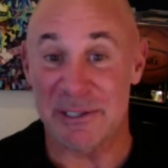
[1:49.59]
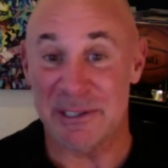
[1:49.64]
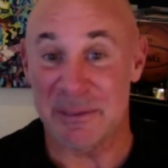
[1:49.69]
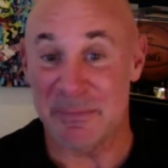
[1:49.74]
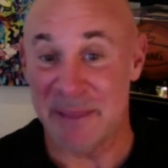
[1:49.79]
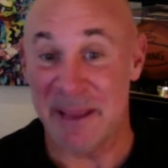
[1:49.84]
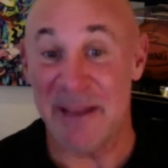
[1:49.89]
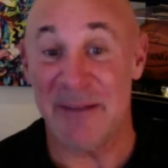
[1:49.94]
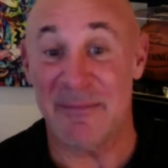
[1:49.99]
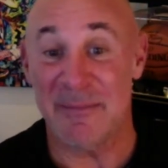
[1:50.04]
I'm
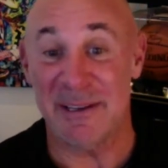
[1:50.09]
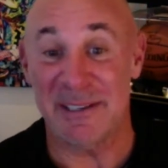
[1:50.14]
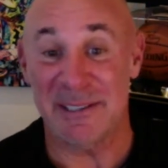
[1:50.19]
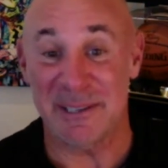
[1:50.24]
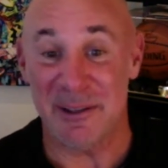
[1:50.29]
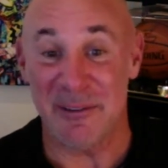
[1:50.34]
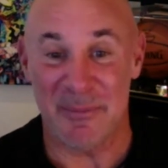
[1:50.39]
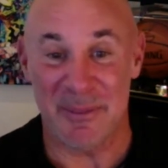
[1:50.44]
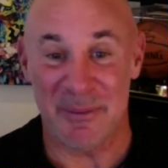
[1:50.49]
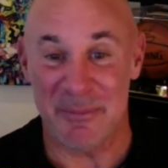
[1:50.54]
dating
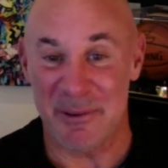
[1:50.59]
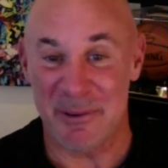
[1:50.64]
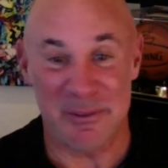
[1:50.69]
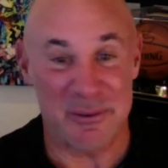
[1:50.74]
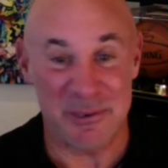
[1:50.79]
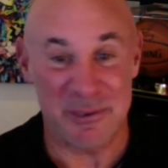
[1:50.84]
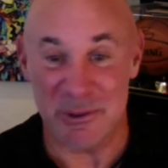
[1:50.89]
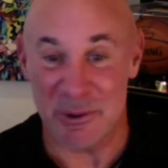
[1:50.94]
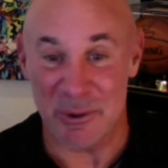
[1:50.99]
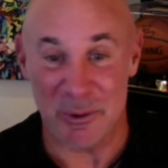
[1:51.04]
myself, but there
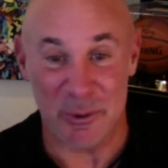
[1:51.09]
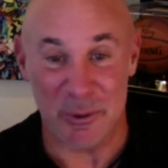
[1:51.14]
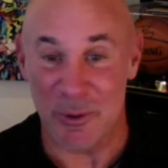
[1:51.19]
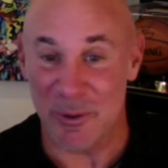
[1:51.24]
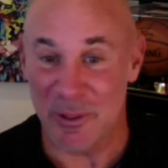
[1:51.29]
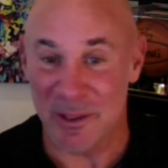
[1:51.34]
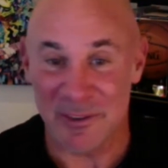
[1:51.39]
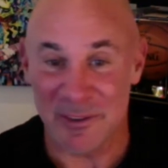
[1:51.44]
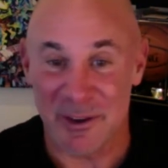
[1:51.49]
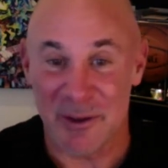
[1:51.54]
was no
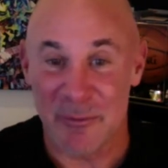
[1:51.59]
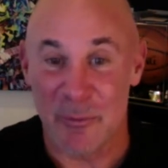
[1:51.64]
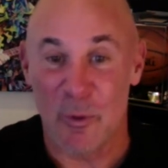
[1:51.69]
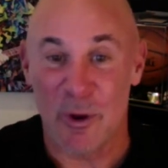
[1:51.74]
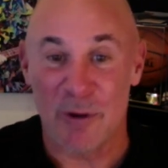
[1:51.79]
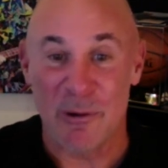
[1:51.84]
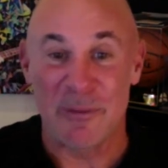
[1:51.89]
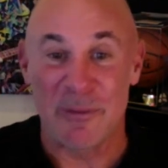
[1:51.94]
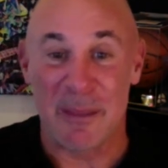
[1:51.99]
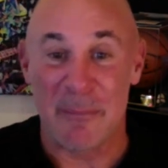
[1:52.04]
Google. I used to
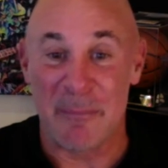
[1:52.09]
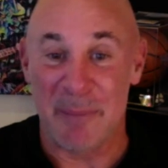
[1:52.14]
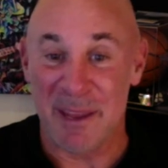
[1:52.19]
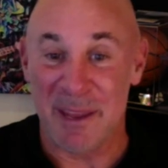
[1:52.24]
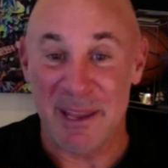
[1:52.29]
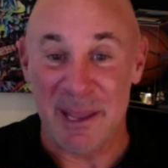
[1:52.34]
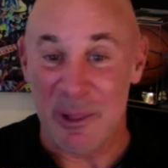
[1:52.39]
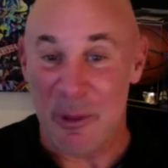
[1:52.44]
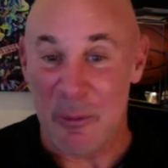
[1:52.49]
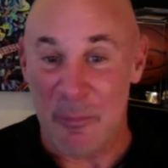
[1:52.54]
walk around with that big
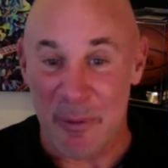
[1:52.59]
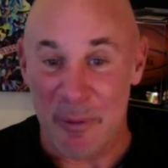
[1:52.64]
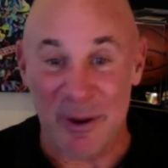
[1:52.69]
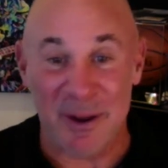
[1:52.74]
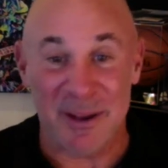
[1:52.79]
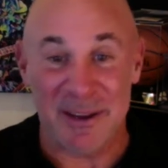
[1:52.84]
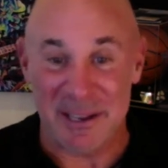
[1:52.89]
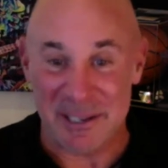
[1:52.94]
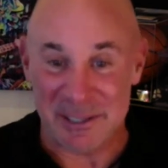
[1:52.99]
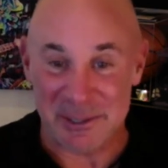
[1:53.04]
yellow
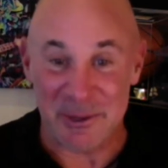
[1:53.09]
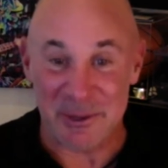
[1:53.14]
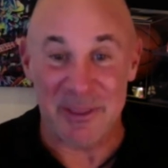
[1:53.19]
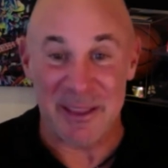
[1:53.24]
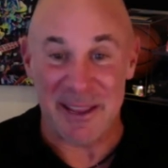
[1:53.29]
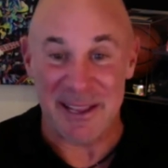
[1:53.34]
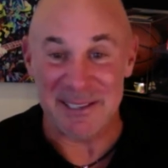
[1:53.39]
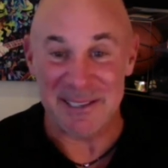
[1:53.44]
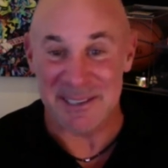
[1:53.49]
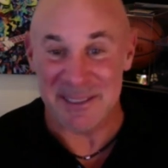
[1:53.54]
book, and I sold
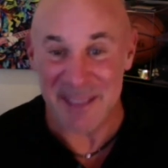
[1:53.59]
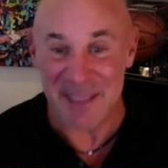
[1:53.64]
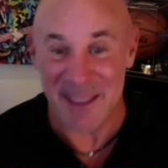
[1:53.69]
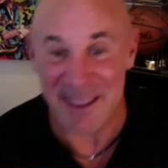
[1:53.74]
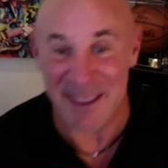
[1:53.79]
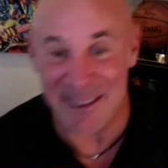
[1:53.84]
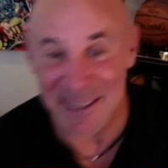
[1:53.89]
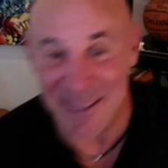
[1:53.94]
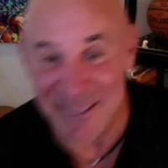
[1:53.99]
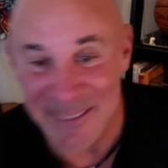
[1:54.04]
ads in
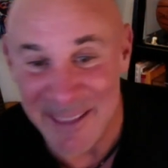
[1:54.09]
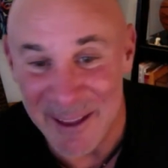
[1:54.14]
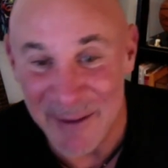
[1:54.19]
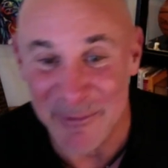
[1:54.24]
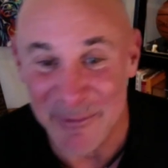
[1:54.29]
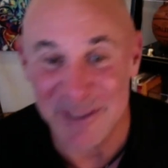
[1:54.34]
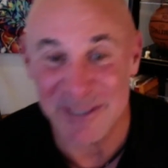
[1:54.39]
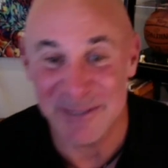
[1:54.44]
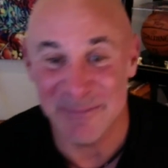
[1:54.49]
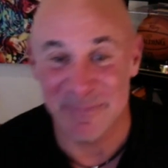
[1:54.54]
that. And
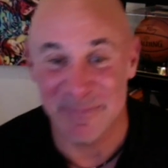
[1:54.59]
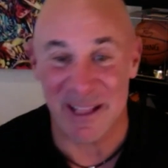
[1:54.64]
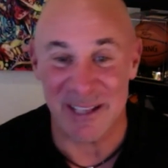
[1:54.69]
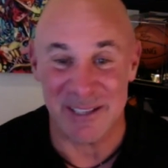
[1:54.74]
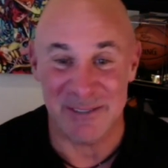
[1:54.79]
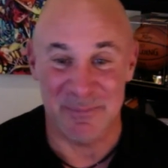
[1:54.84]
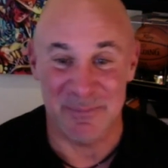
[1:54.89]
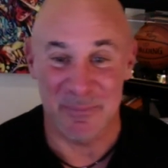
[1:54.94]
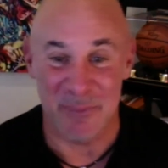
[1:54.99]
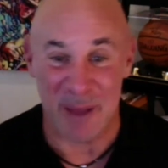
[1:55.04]

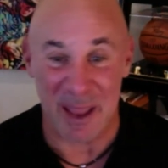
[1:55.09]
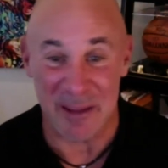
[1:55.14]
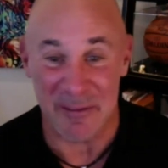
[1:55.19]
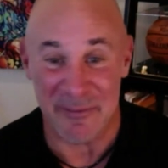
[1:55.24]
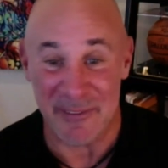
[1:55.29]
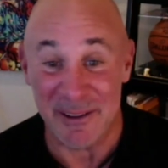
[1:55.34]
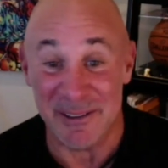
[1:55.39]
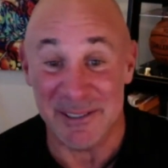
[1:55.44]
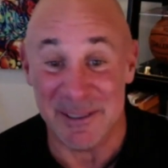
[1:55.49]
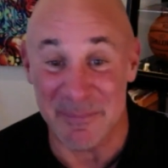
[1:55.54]
that's how you
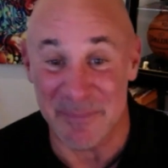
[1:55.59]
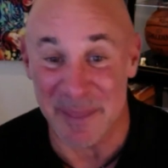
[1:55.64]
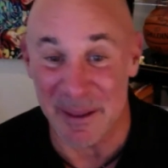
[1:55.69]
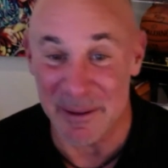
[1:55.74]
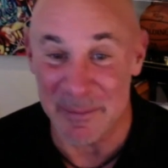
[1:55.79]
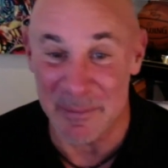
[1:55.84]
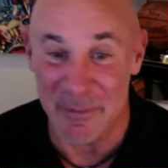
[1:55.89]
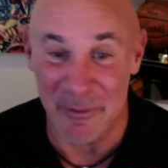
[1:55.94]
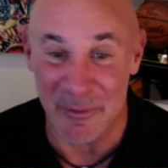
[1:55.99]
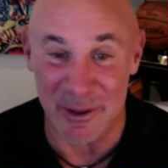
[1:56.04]
found
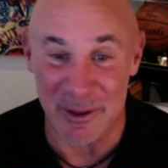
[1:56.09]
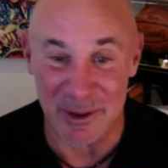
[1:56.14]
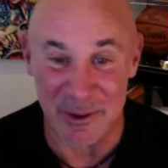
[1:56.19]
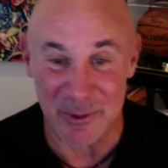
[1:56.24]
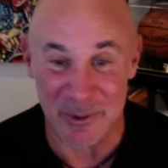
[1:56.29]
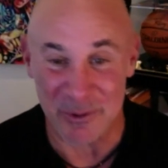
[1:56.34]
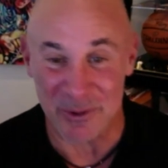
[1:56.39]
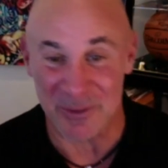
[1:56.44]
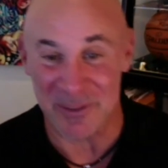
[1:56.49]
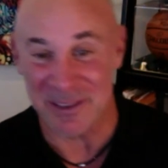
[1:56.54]
something before you
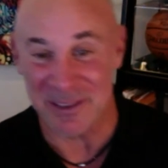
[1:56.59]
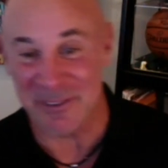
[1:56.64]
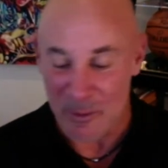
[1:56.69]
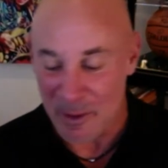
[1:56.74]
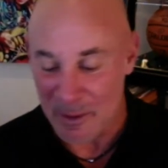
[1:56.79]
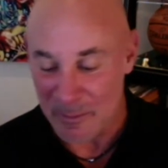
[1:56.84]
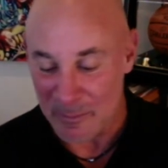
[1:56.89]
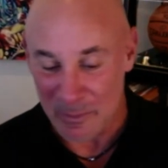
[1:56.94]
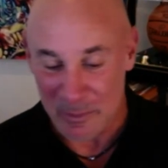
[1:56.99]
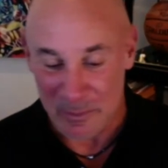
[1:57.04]
Googled it. So
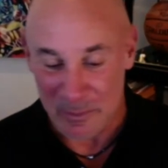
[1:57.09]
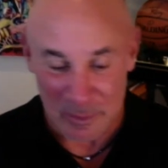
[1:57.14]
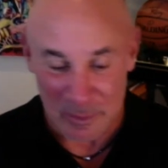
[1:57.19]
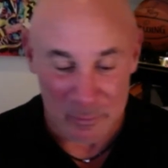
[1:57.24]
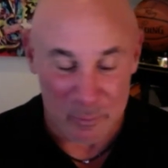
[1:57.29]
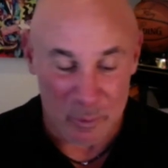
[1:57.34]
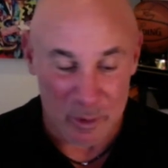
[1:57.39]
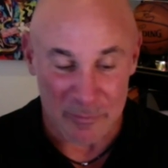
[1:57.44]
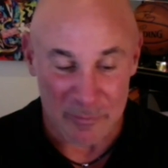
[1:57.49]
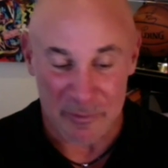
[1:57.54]
I
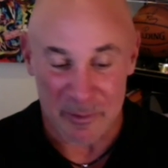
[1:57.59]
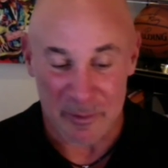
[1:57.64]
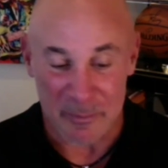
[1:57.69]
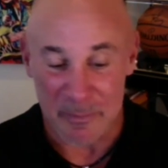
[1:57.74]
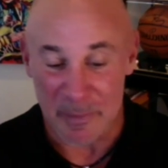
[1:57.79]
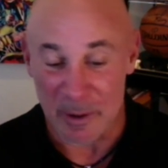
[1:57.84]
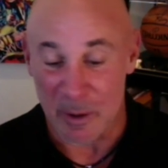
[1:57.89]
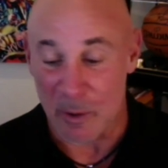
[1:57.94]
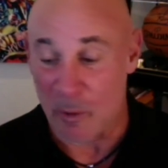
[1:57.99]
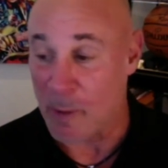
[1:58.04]
worked for a
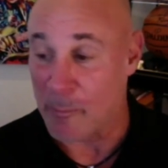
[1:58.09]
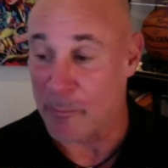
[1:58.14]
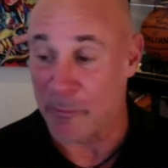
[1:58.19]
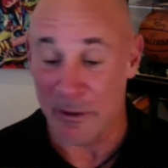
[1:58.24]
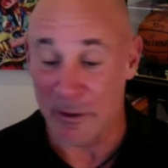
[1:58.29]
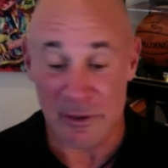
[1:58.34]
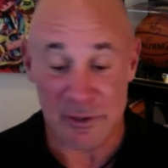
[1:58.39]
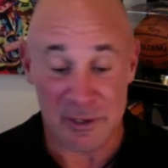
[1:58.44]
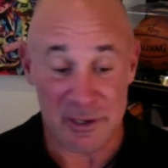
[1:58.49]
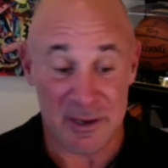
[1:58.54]
big
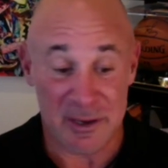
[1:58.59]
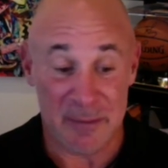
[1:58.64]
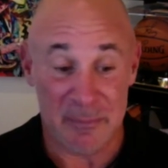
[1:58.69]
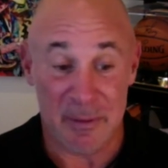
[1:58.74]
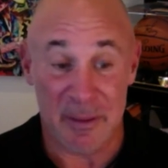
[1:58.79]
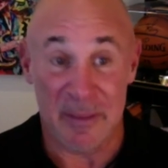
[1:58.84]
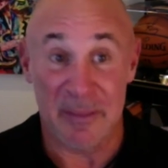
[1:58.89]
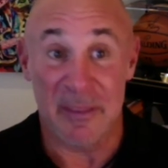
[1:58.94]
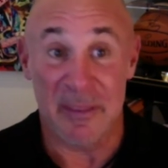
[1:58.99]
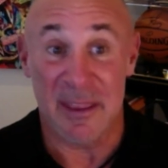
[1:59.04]
corporation, and
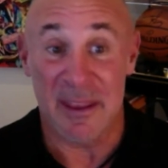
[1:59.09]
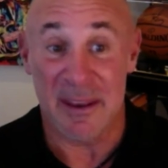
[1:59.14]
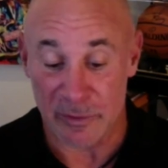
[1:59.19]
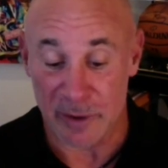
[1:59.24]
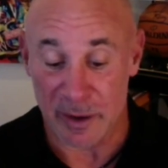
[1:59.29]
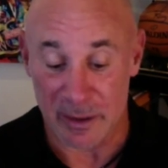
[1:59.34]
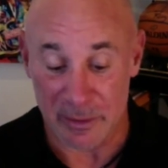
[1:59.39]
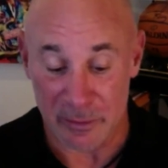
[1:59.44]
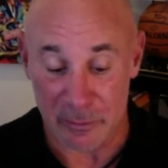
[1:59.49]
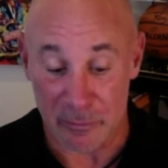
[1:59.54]
then
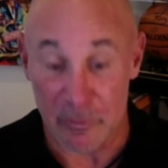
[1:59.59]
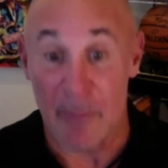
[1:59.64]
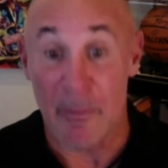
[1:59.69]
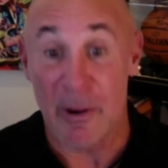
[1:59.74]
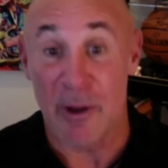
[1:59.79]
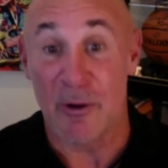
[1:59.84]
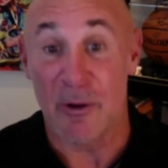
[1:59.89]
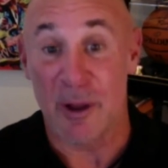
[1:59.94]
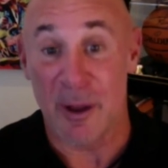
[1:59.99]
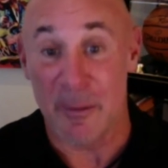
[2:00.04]
decided to run
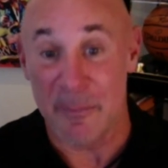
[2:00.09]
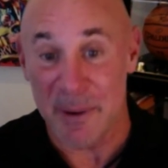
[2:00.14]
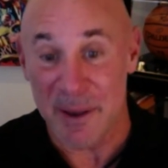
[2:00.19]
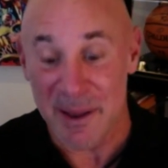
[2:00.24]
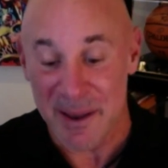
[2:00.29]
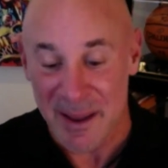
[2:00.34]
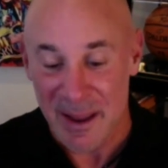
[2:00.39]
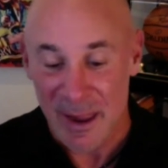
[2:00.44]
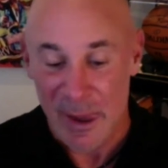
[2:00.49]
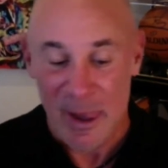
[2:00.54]
my own
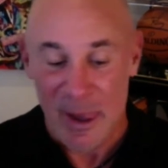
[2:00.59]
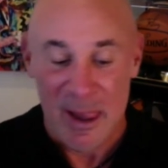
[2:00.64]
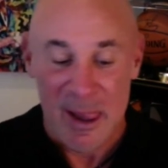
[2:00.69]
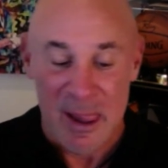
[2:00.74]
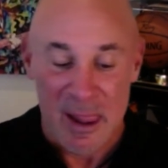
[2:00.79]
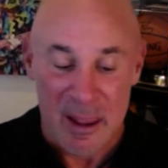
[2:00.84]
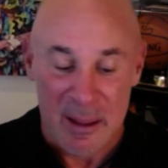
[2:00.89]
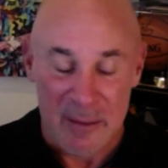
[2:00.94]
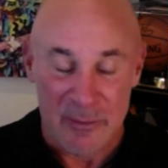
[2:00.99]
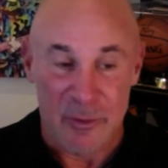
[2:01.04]
company,
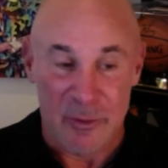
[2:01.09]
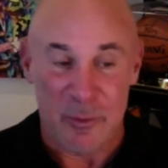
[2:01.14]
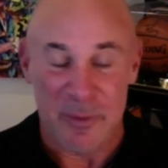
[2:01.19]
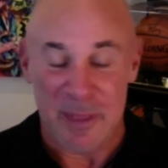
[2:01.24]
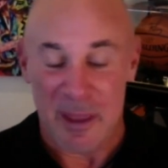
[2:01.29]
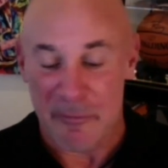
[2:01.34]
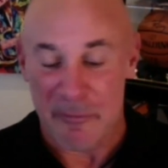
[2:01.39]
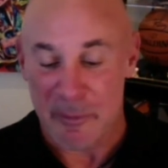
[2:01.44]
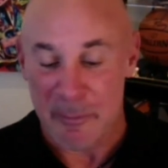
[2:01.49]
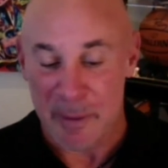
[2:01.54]
doing
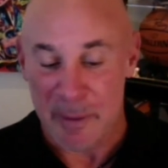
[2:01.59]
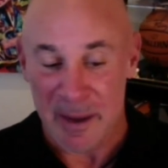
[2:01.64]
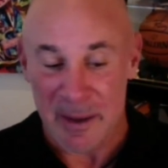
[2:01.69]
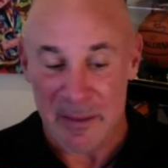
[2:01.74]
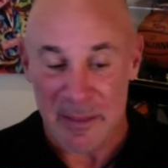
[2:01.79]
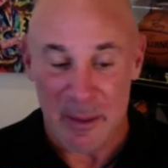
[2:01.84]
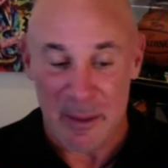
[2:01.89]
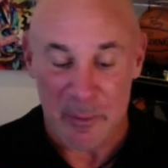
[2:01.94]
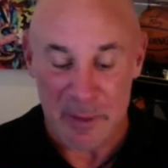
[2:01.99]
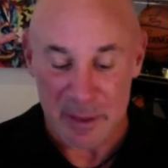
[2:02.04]
that for a bit.
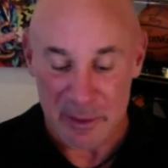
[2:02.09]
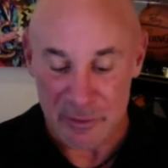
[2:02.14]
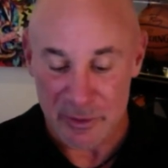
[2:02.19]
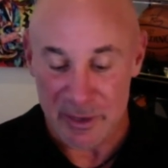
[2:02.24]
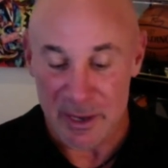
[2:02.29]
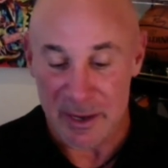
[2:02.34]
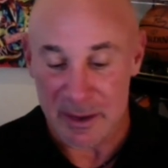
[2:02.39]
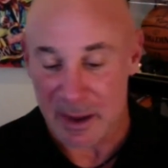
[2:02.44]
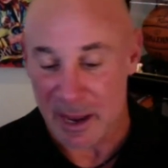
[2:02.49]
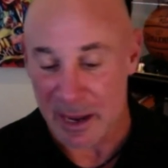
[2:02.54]
And then when the
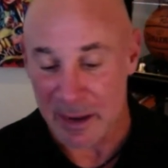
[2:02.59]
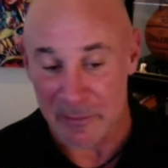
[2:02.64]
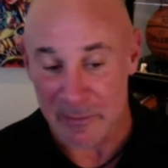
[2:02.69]
internet kind